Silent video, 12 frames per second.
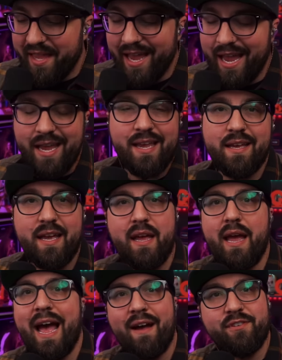A,
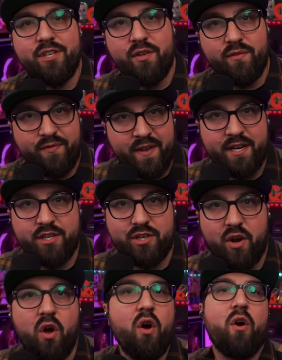after you finish
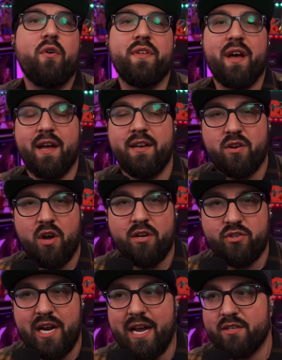all the hunt
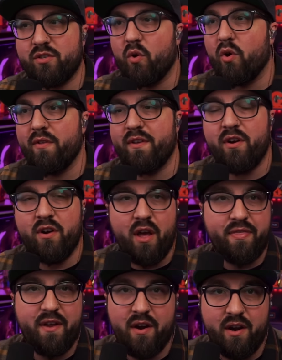contracts or they're
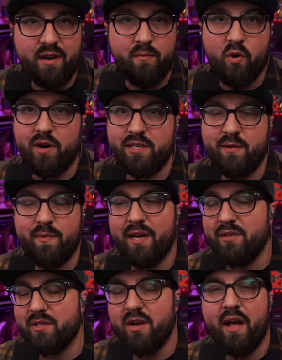not there anymore, someone
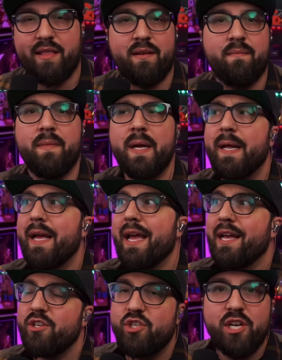else got them,
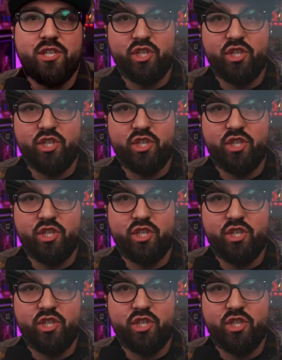just